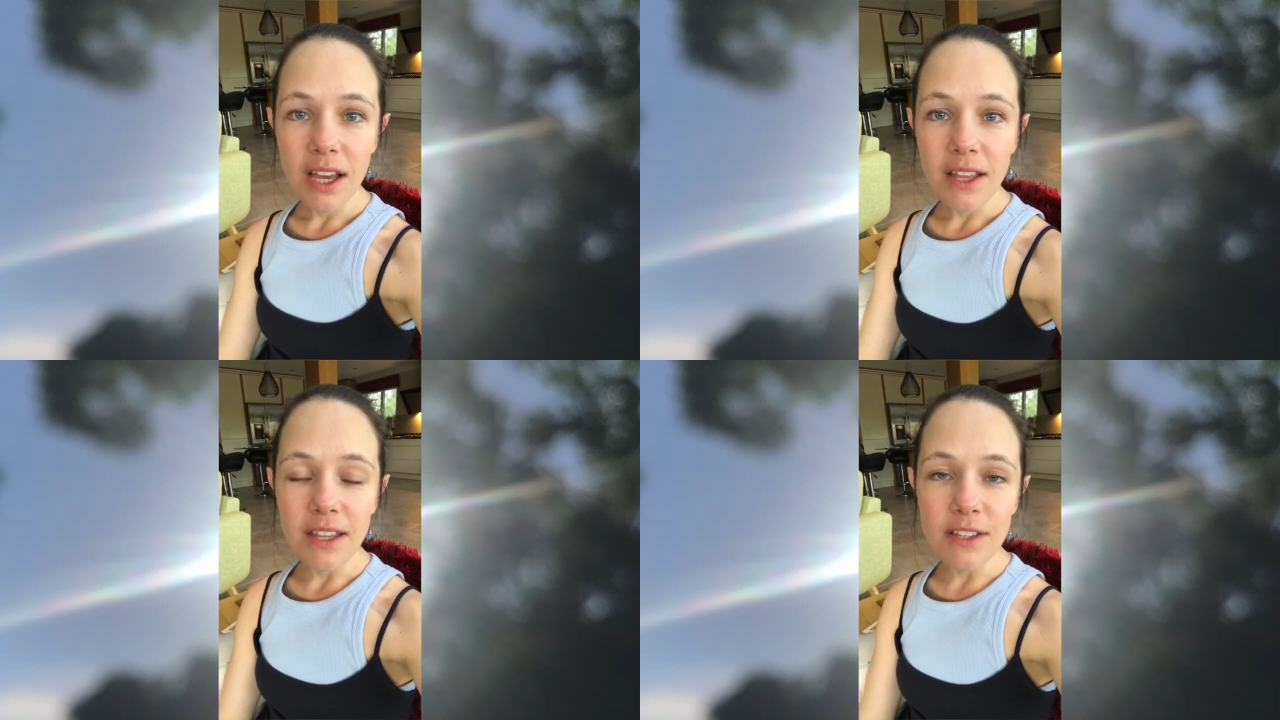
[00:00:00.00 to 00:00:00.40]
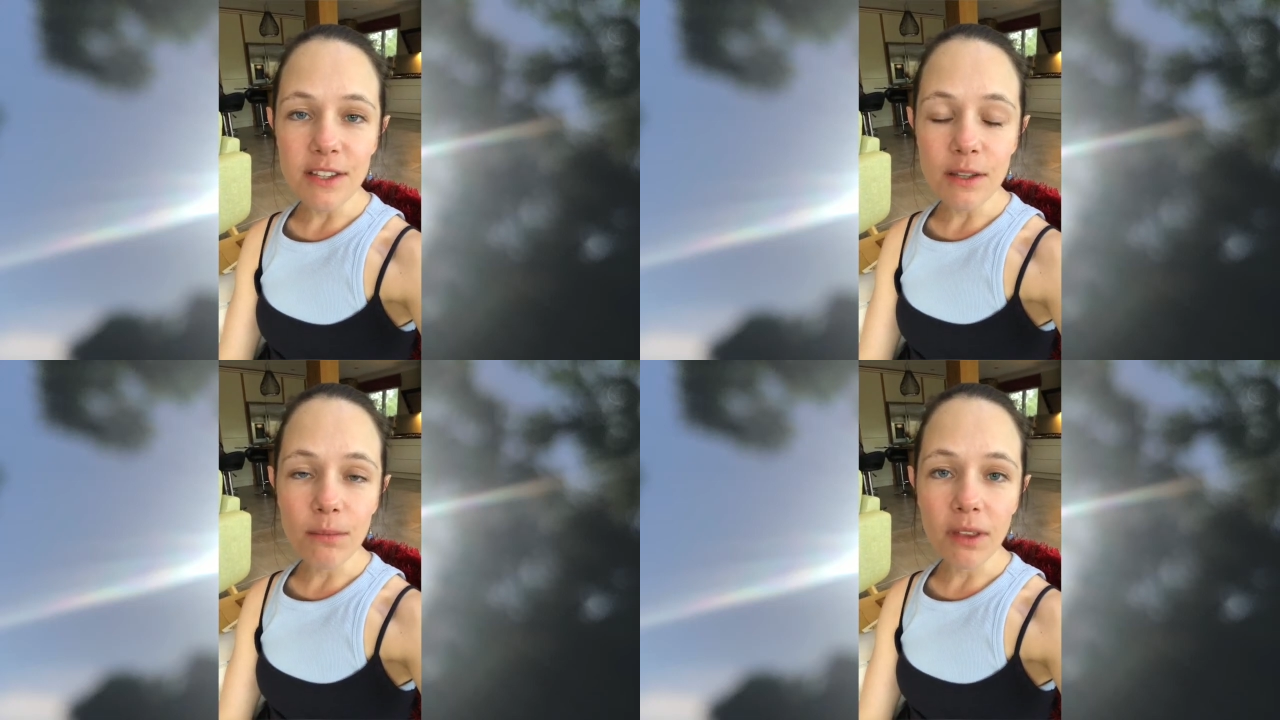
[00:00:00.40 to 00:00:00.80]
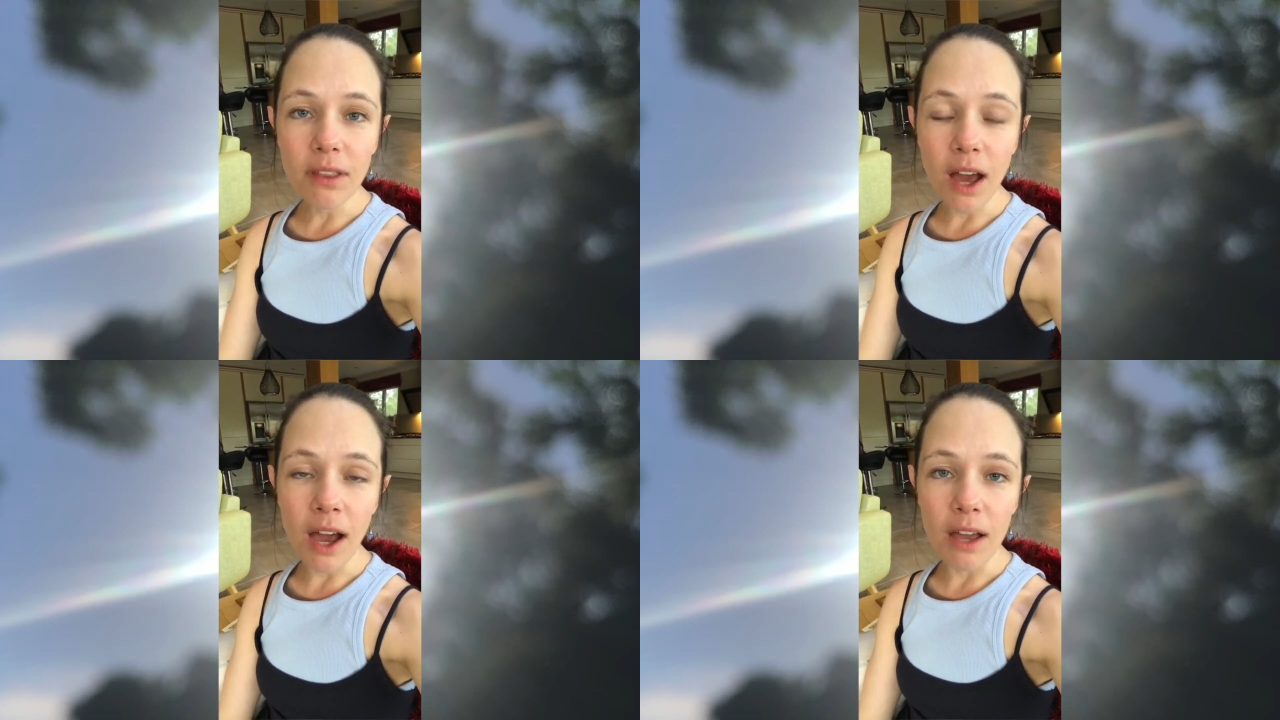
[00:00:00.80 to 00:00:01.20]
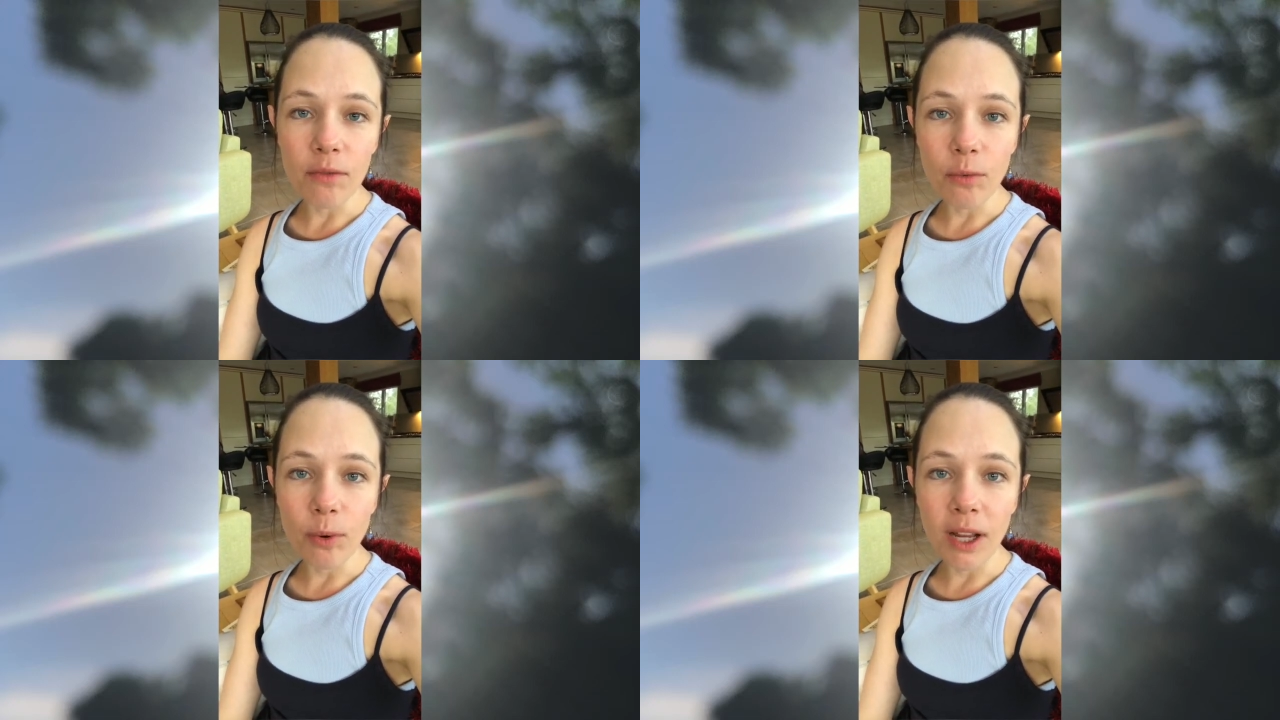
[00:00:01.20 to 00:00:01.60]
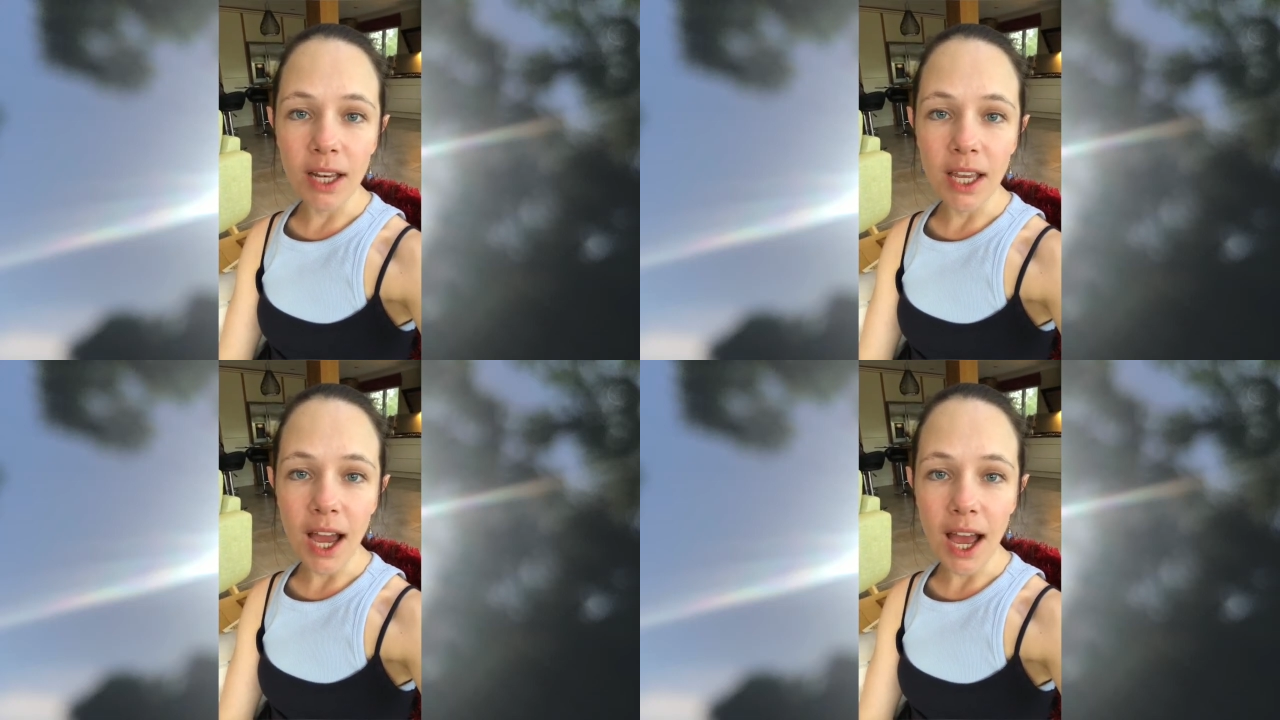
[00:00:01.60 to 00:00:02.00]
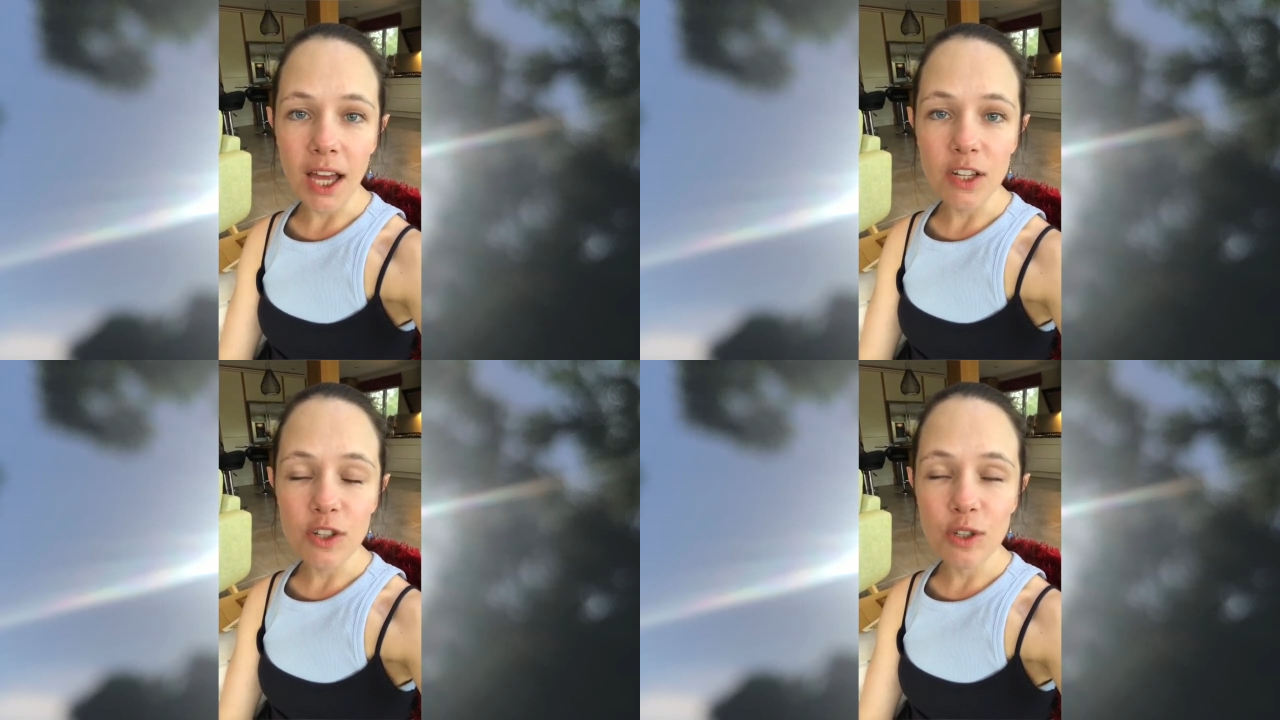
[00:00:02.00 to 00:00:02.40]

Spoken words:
this is something that I've really had